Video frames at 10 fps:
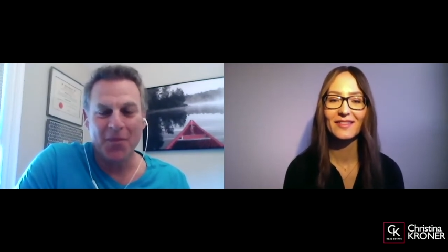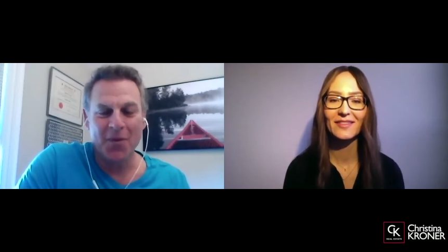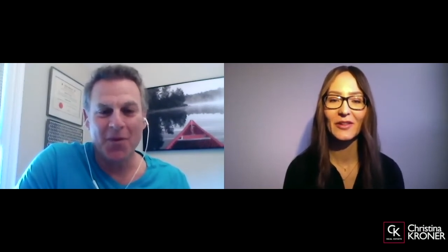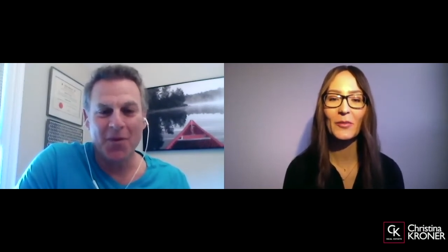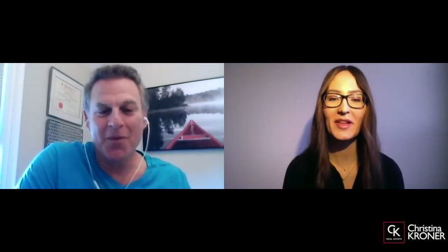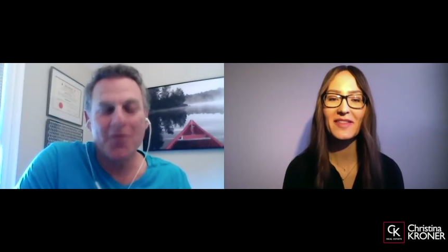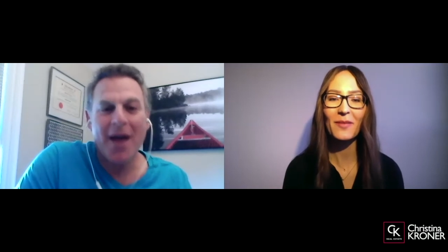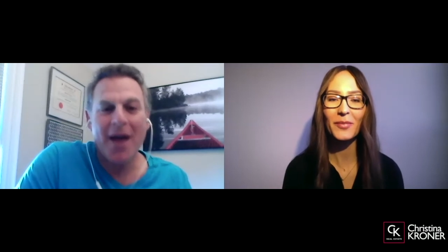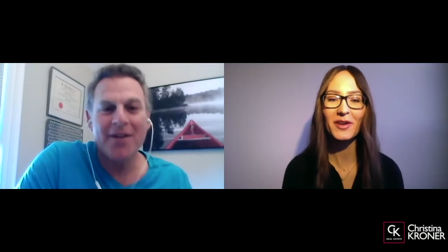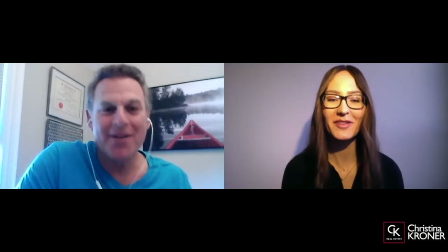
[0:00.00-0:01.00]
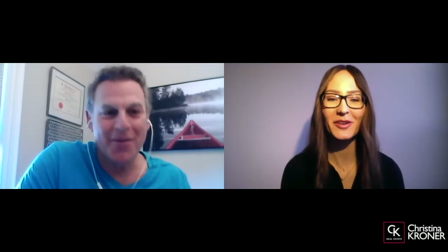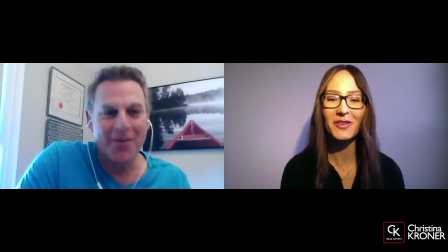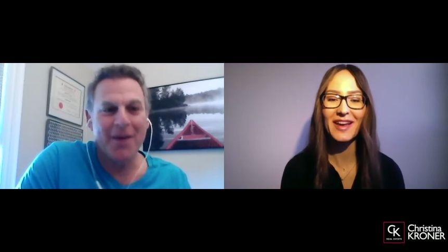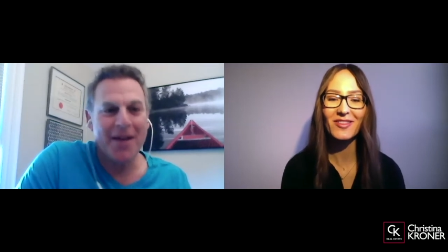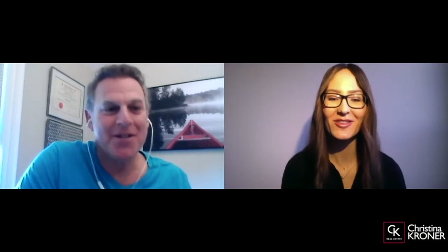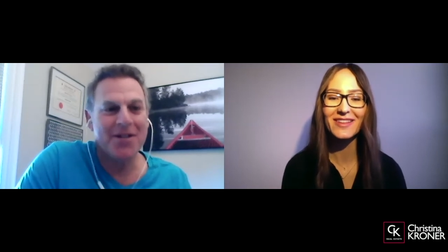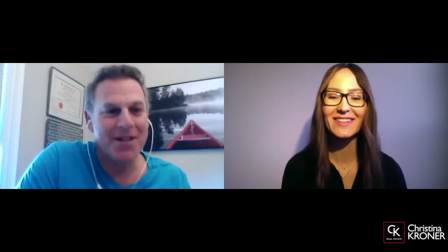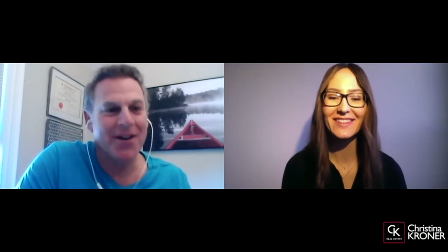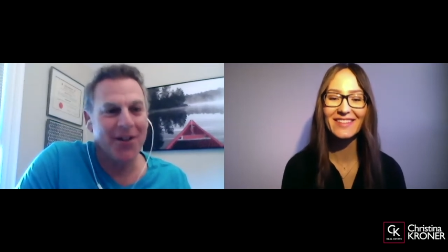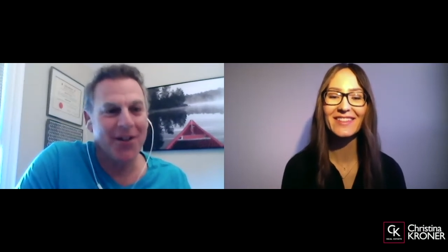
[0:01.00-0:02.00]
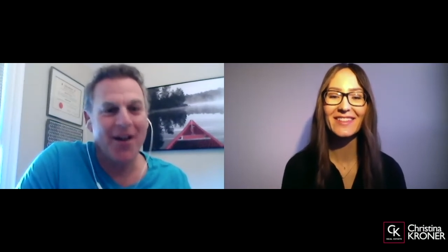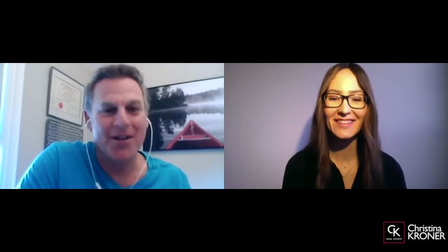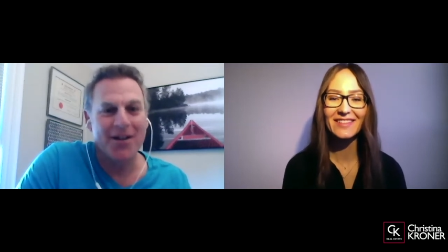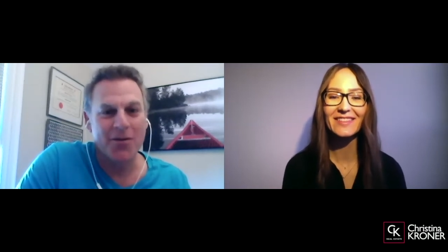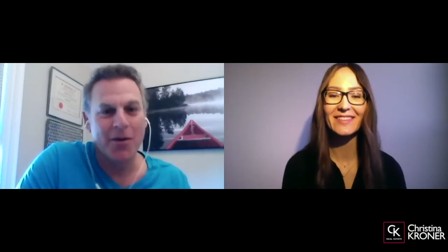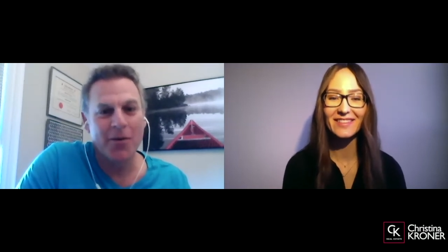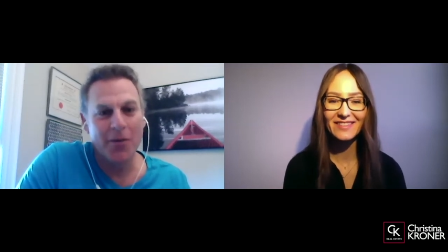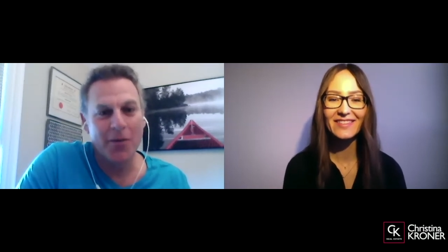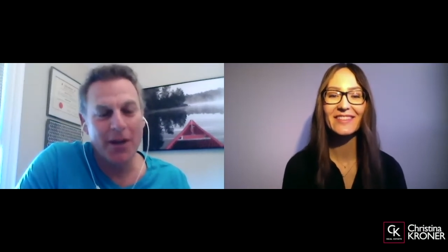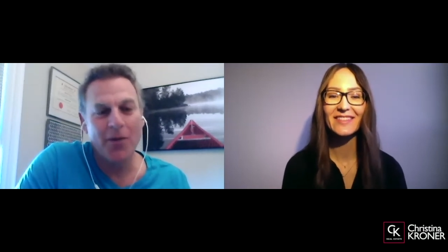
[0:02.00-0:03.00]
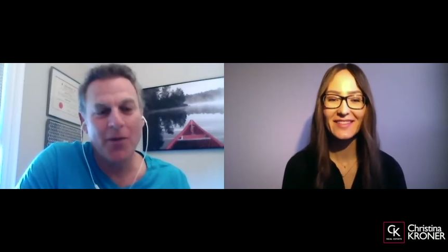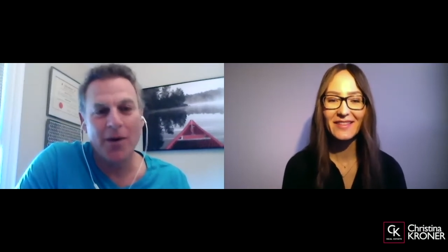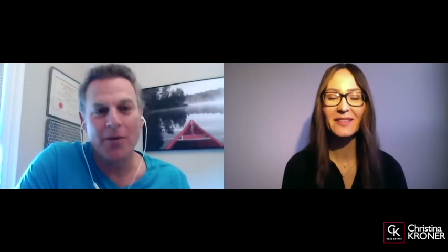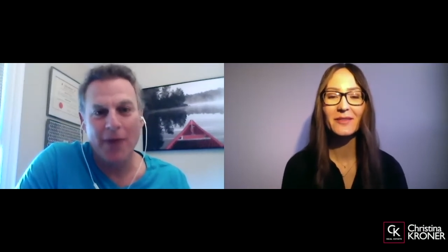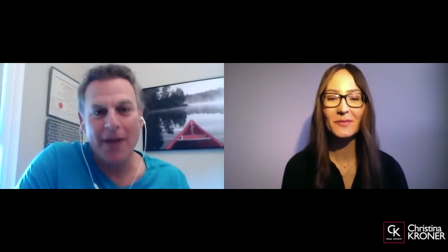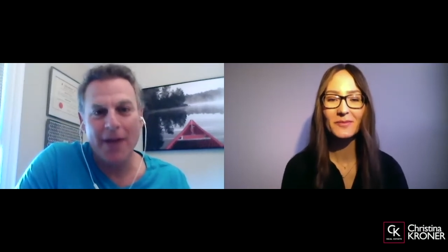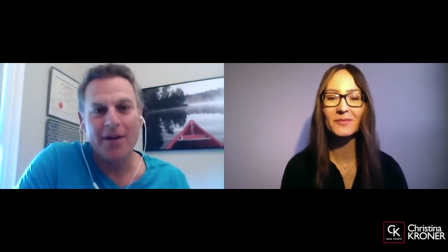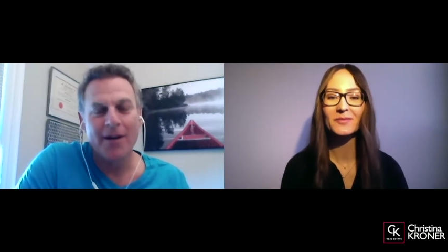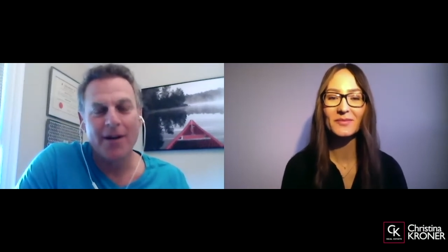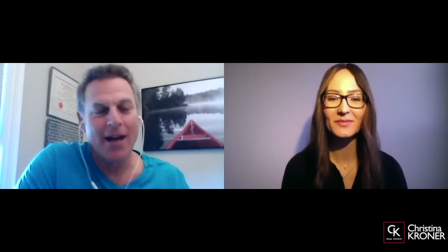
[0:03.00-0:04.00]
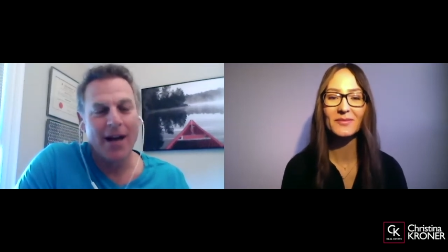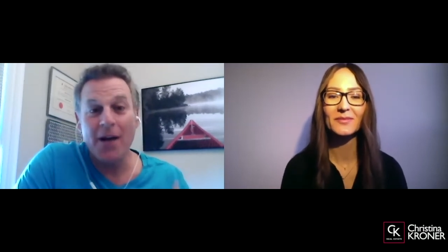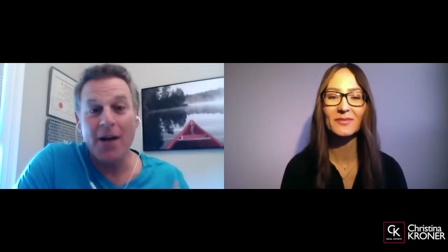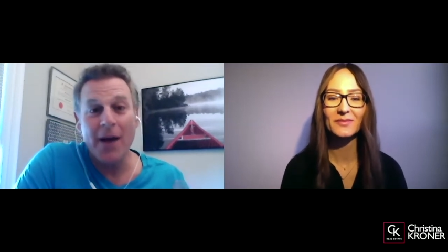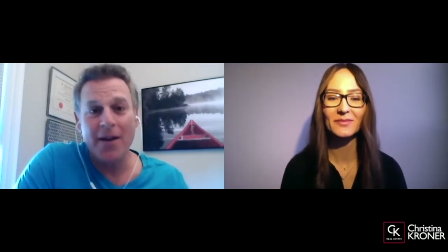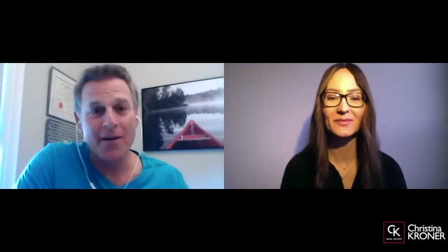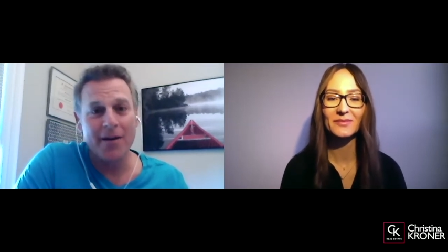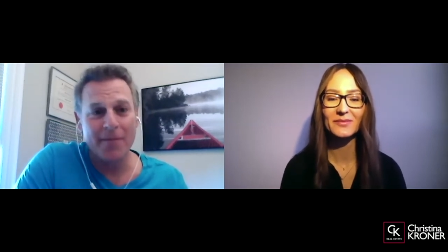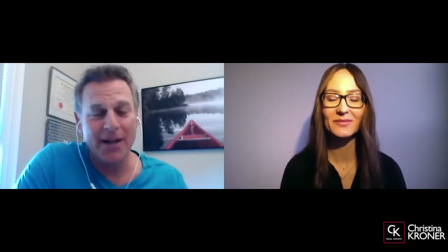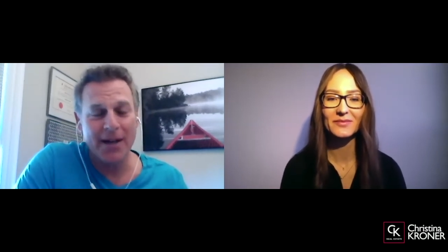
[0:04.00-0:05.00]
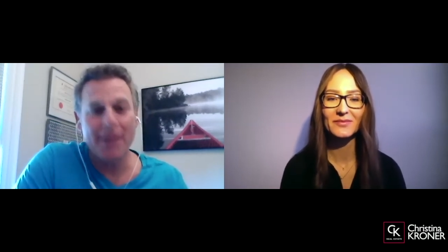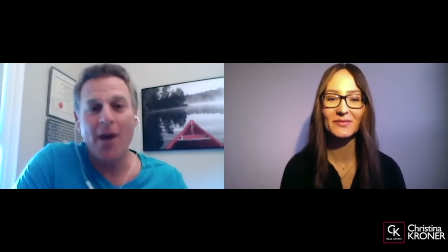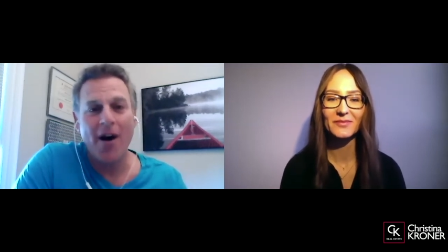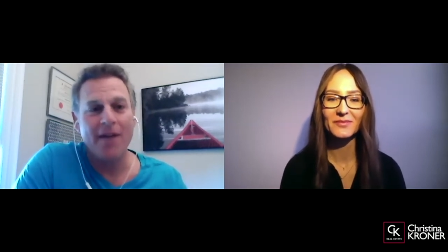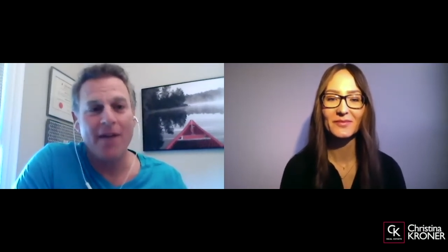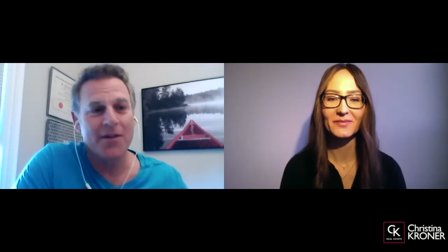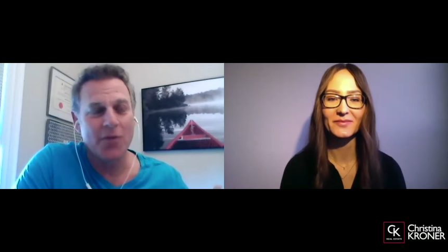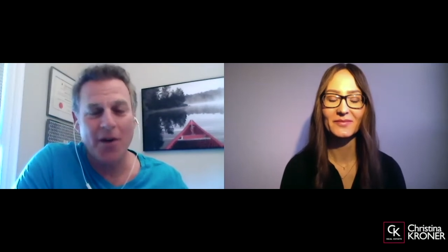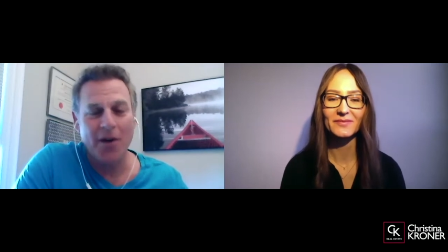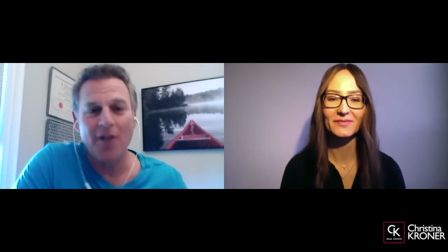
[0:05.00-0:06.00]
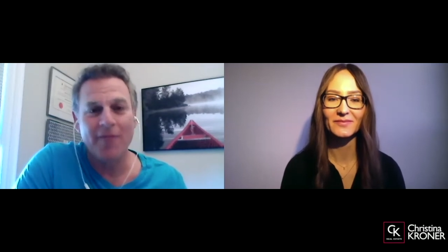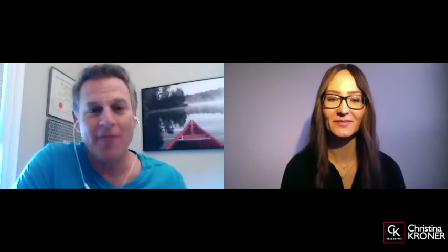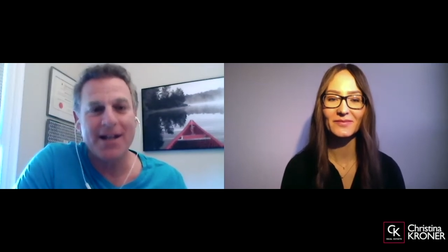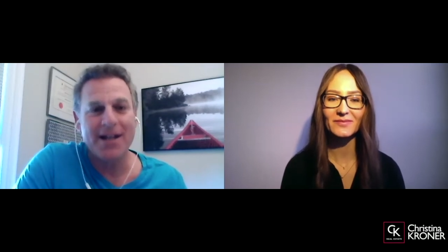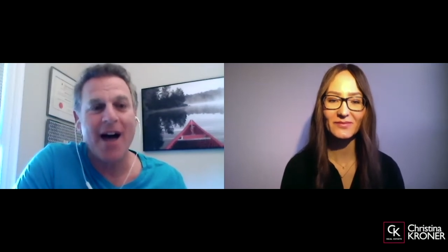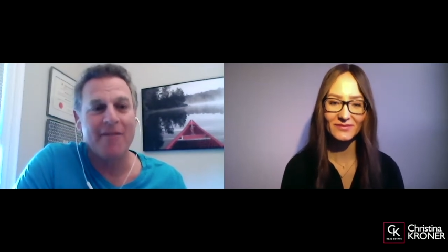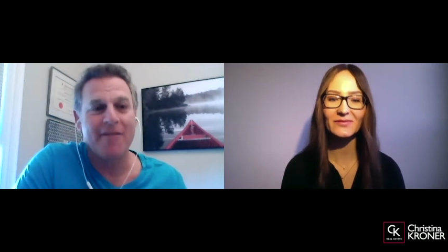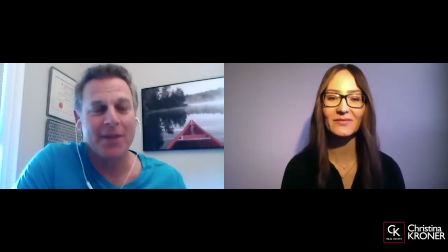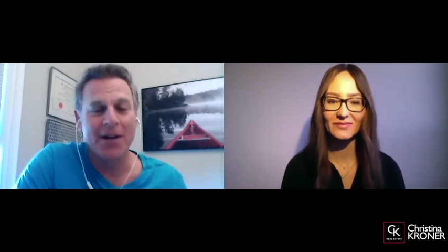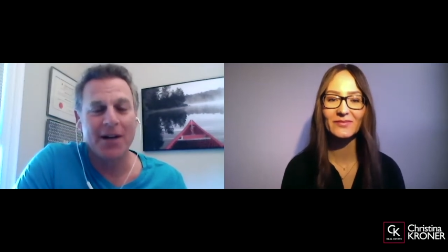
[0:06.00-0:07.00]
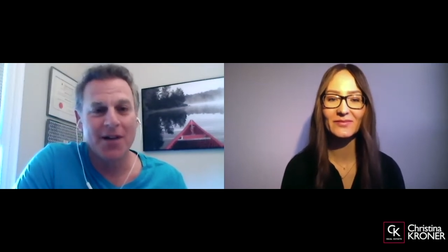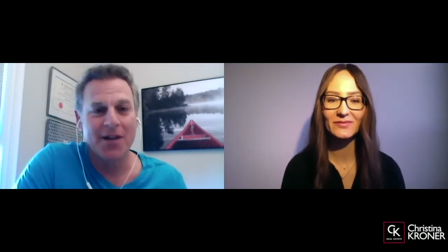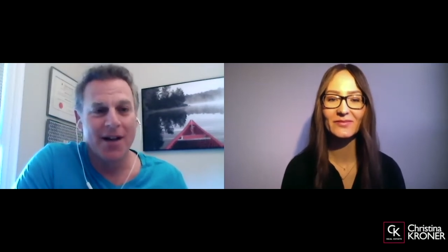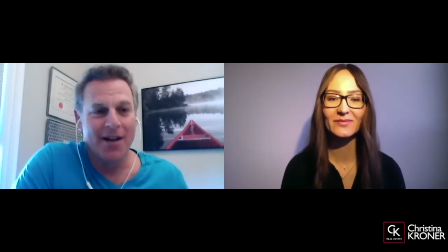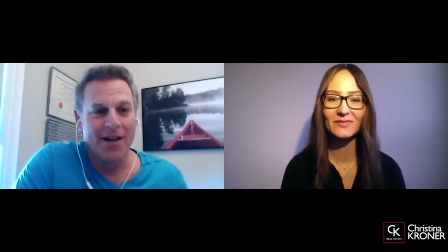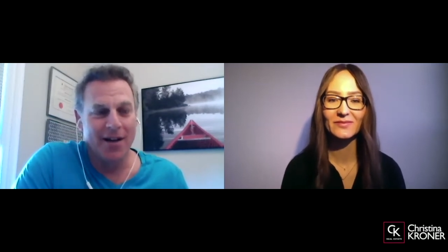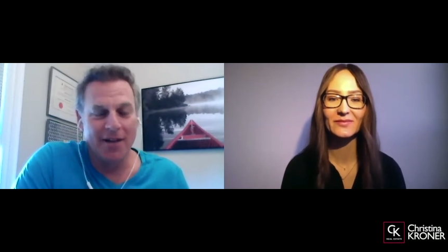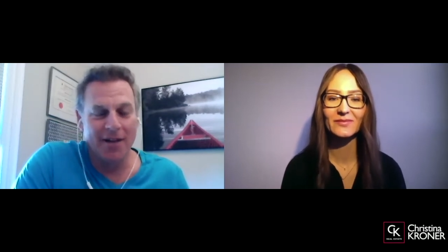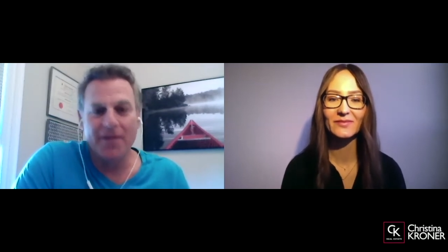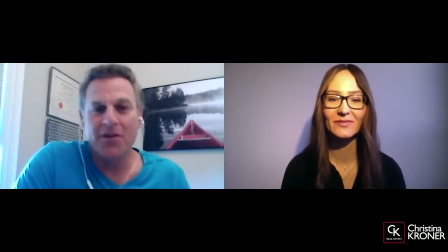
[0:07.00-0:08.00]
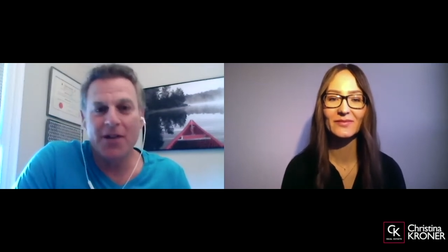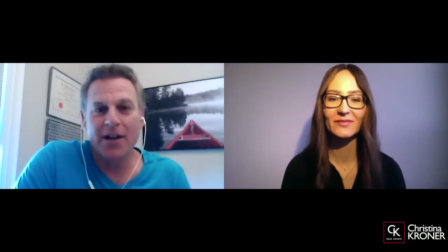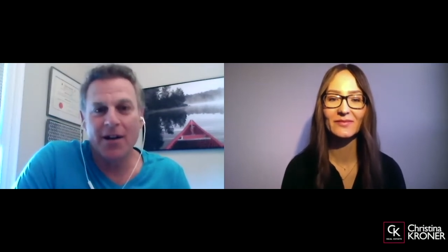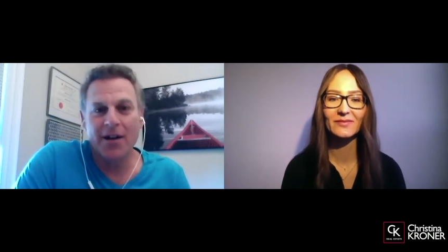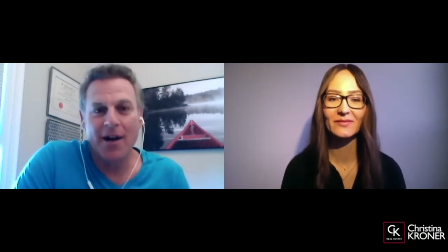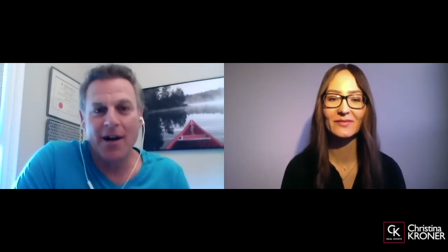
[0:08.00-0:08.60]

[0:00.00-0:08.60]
Speaker 1: we, we'd rather we'd rather see our clients. We we really would. We'd rather and I'd rather be in my office with all of my staff because it feels like I'm